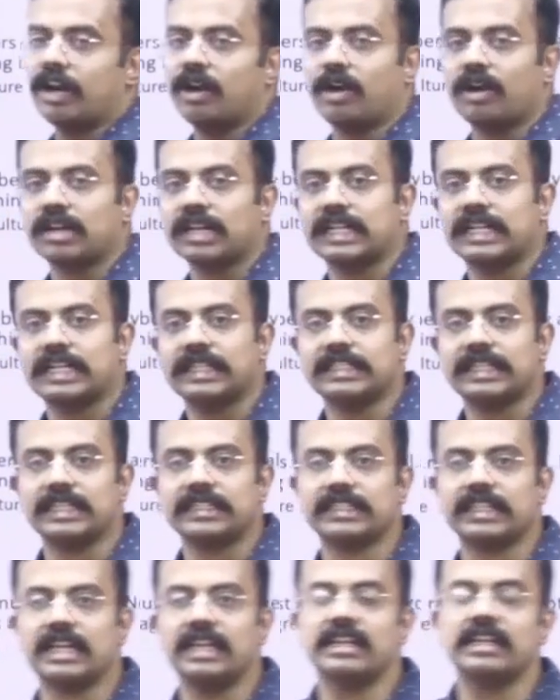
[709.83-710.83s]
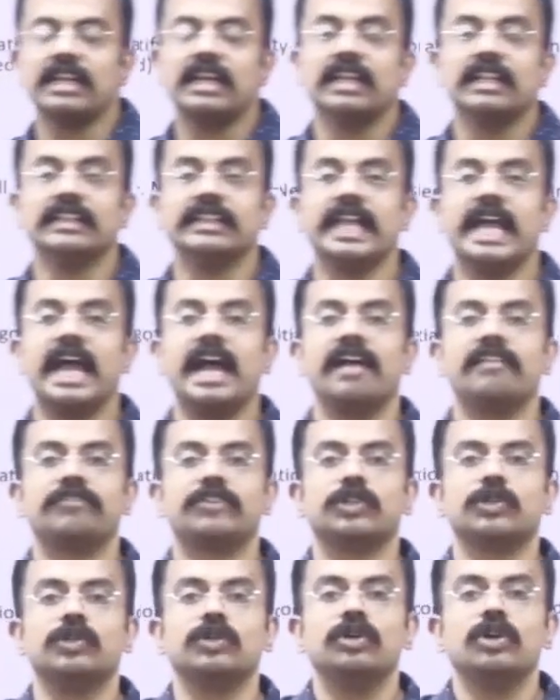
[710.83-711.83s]
Trade Organization, they
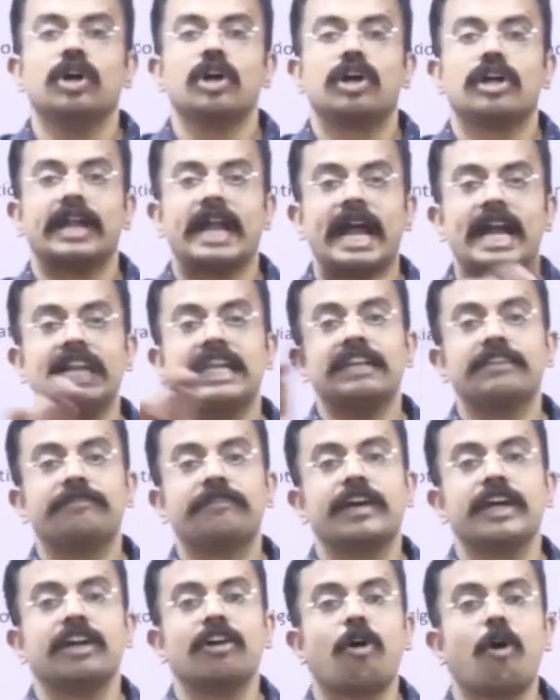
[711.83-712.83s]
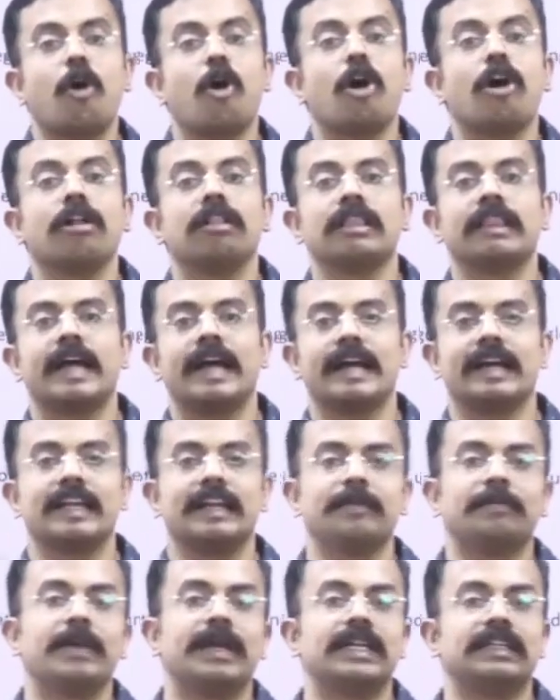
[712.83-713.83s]
have to ratify all the
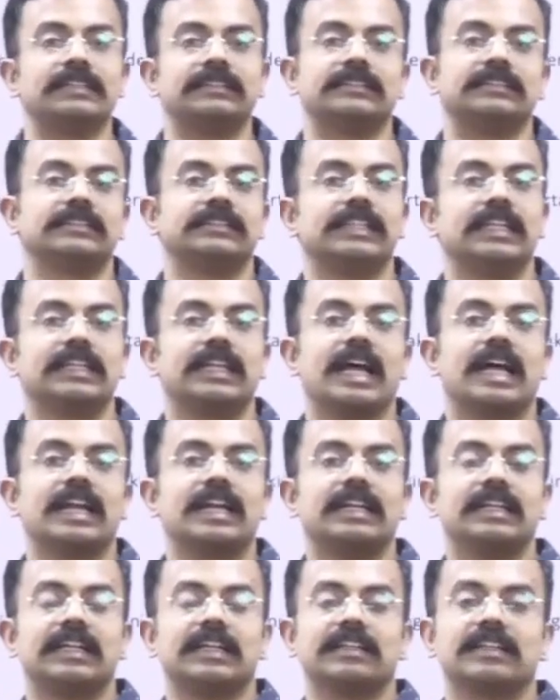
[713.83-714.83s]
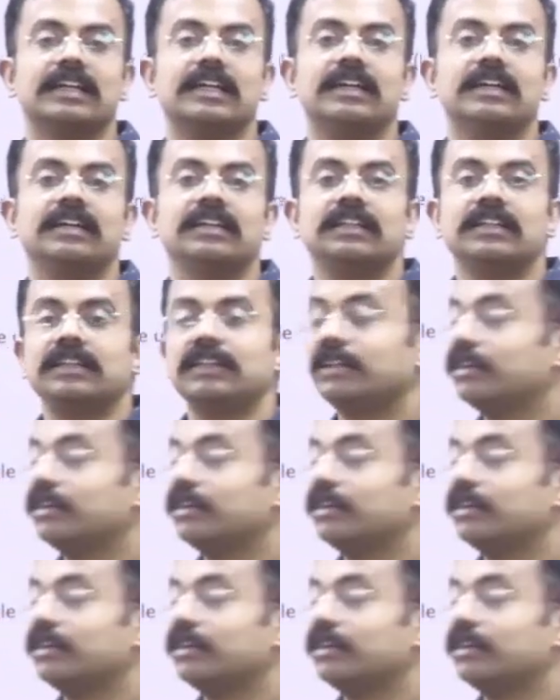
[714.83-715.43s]
agreements that are under the